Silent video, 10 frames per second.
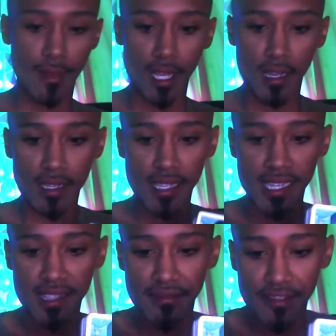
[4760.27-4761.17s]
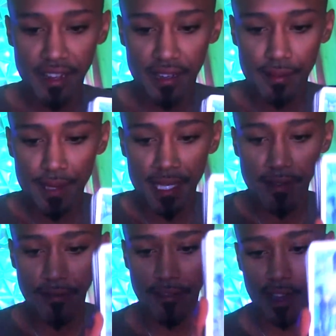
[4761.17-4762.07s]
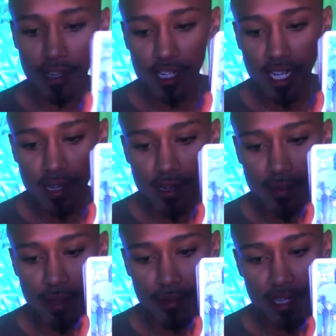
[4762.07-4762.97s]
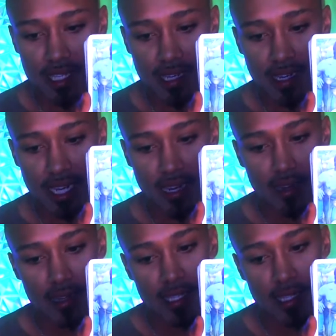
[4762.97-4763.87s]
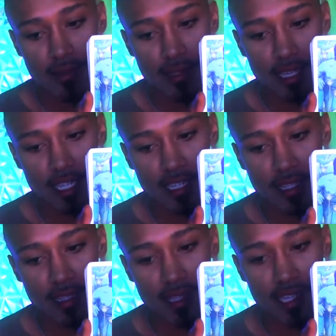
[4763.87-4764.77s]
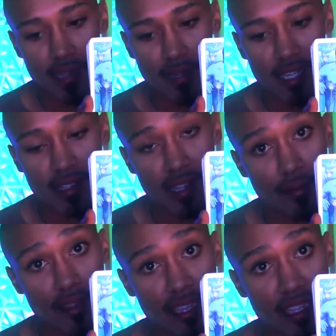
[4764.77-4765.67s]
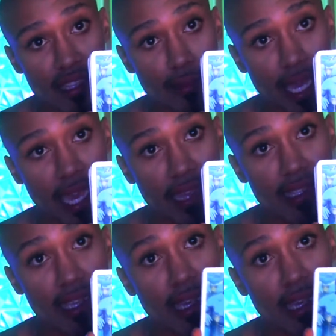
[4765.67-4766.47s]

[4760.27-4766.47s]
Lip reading: Six of Cups. Fond childhood memories and inheritance, new relations and situations that relate to the past.